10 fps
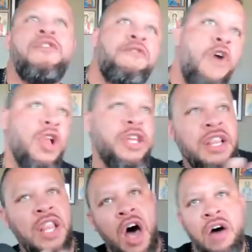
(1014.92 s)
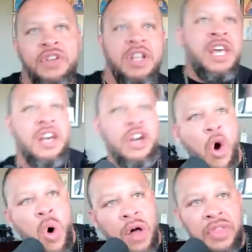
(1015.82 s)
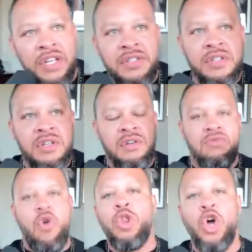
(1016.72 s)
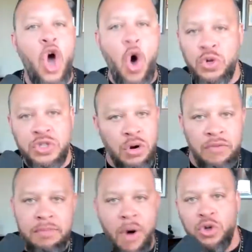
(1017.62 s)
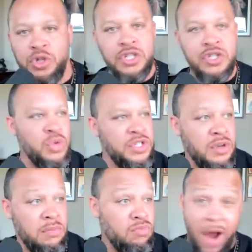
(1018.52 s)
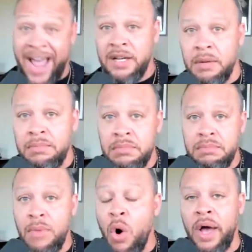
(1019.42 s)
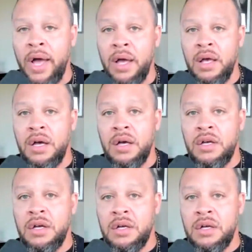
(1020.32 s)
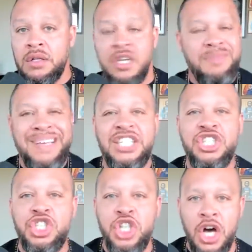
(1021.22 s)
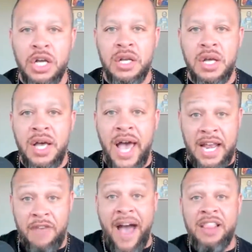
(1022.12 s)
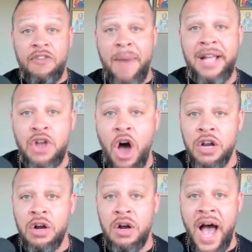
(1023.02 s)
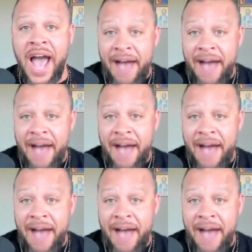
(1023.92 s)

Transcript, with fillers: fall in love and go on this roller coaster of emotions with some random boy doesn't mean she should. And if I love my daughter, I